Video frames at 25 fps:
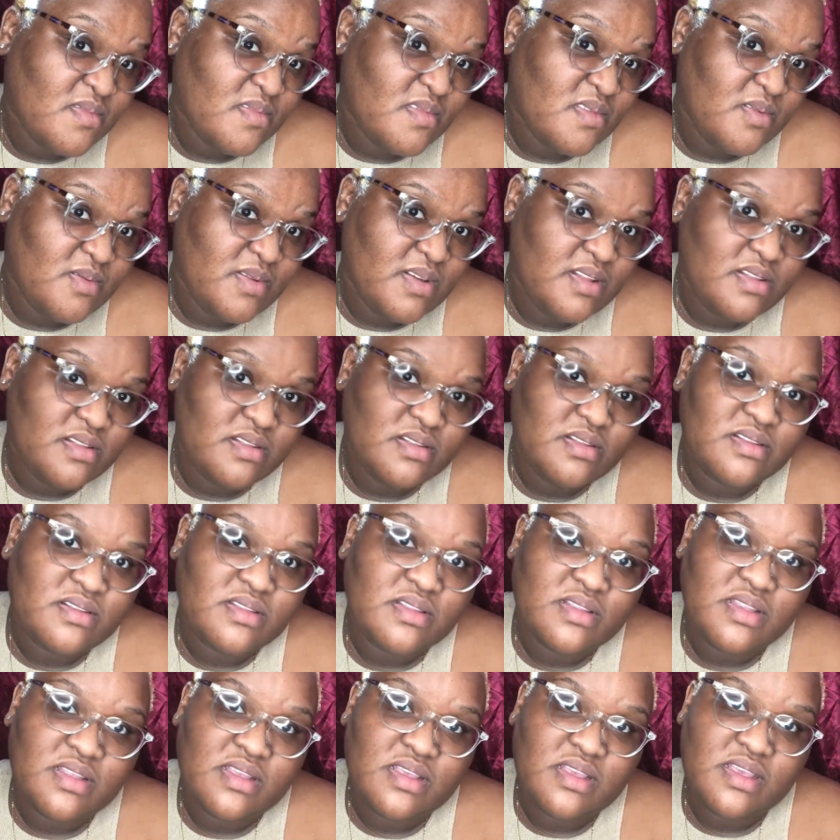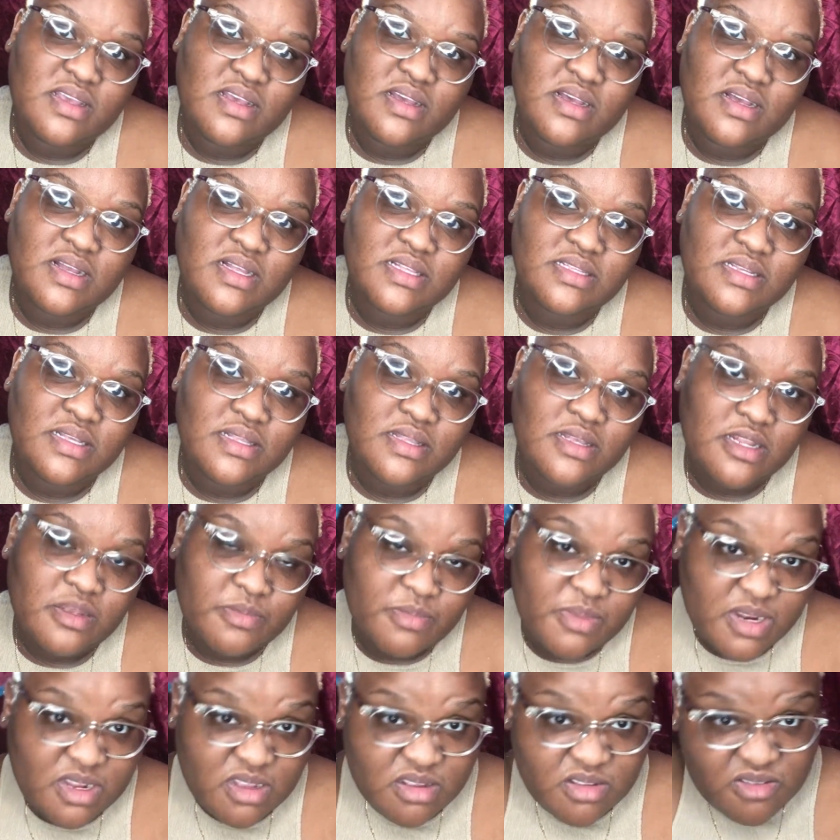Well, it got a little
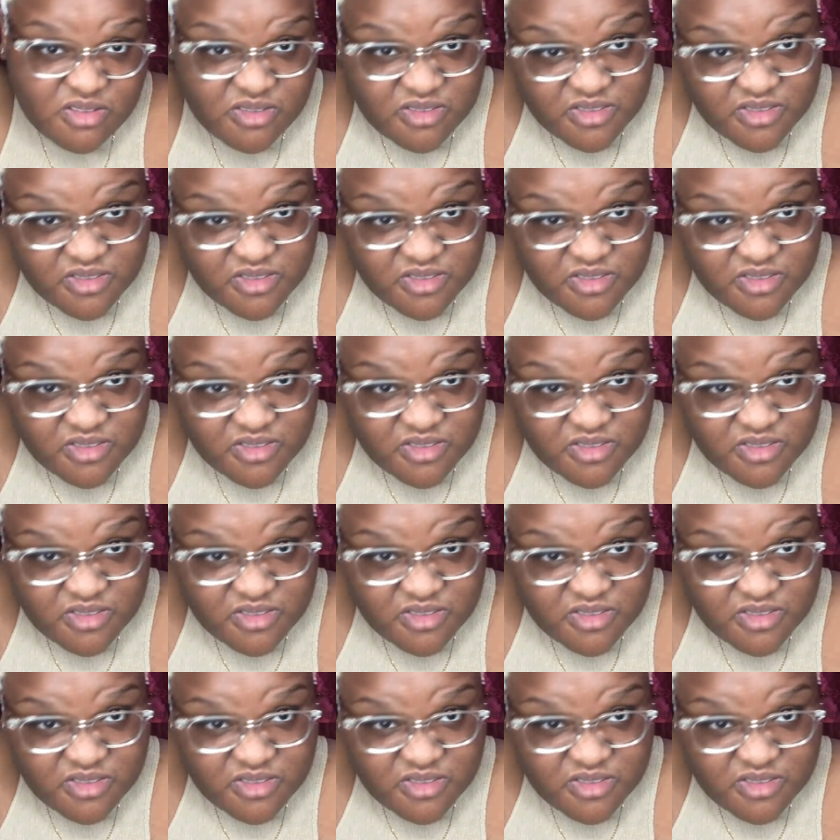bit of...